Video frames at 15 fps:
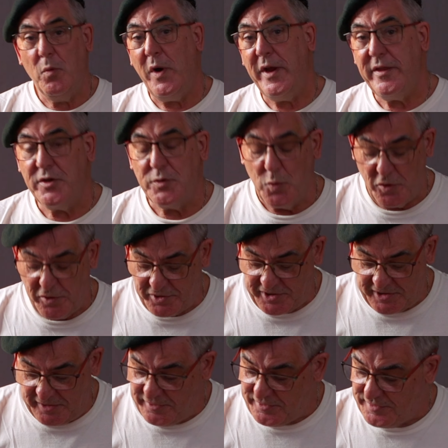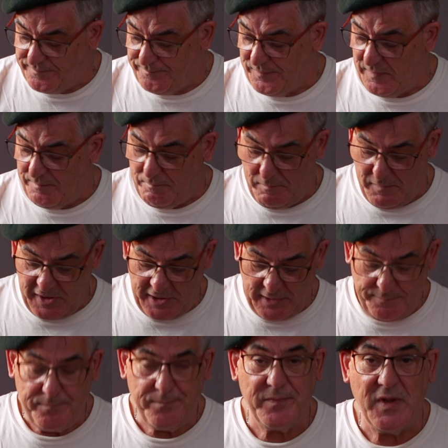the way this works is
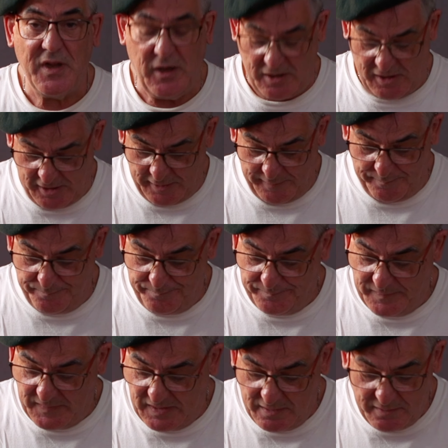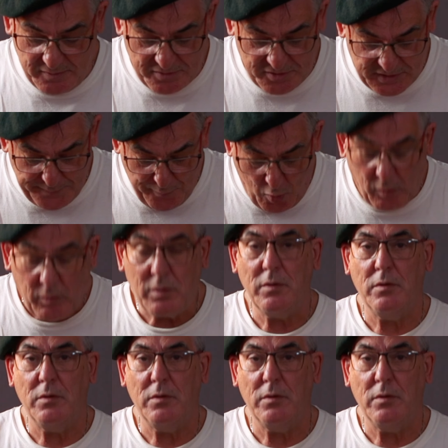me, um, Simon,